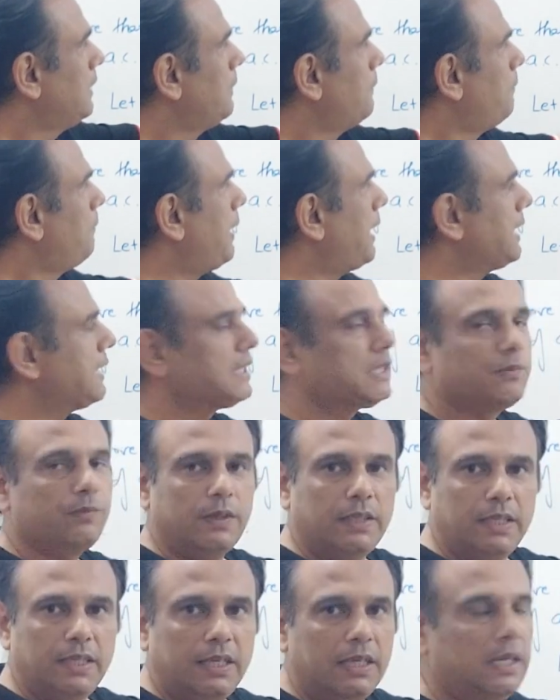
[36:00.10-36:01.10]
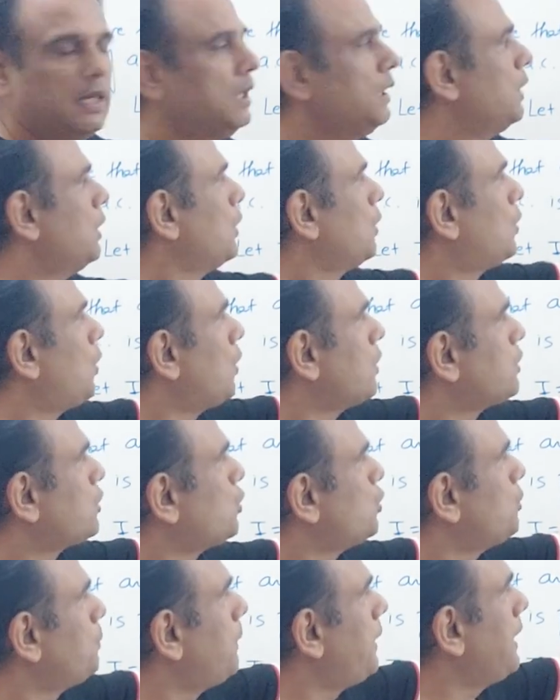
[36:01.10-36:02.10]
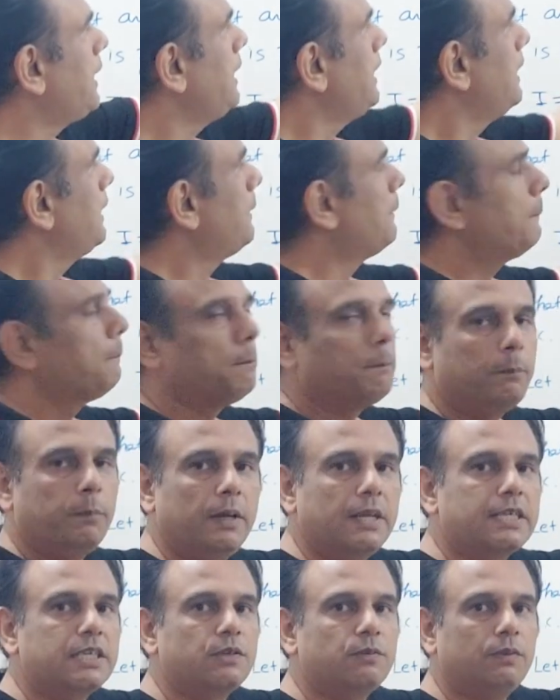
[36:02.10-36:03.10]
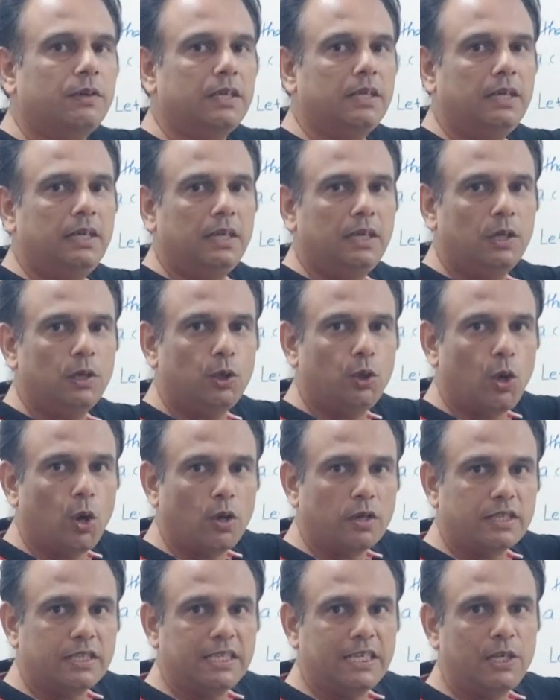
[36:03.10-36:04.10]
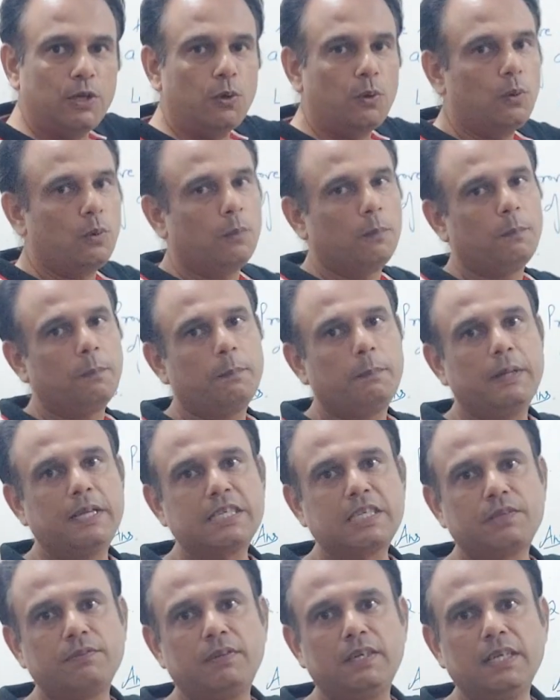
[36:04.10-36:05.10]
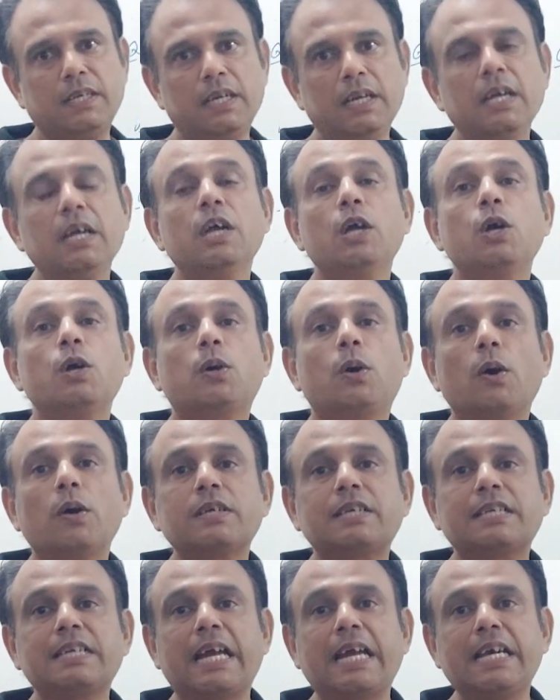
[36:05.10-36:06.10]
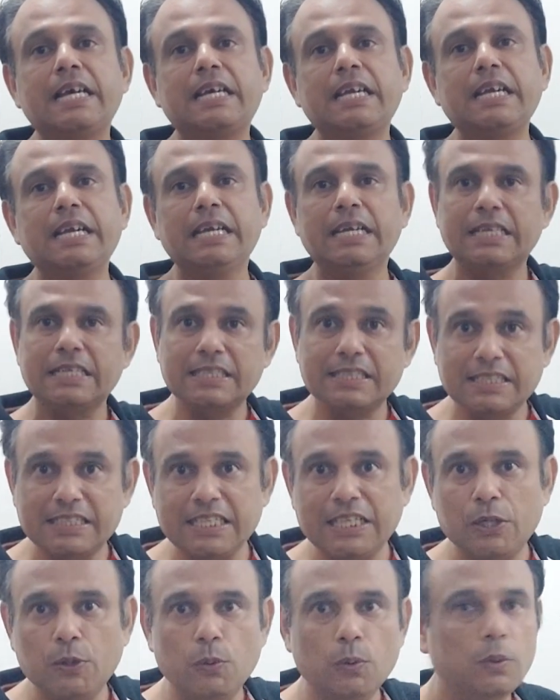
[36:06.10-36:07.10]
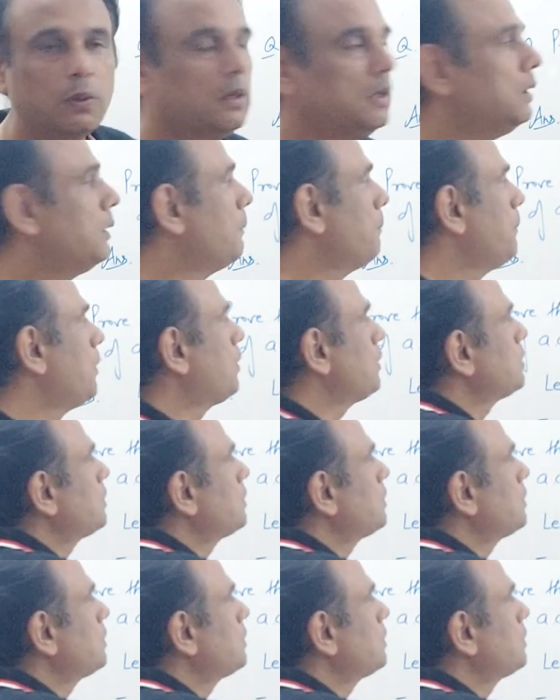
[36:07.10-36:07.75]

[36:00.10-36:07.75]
minus 1. Cos 2 pi plus 1. Cos 0 plus 1. Cos 90 0. Because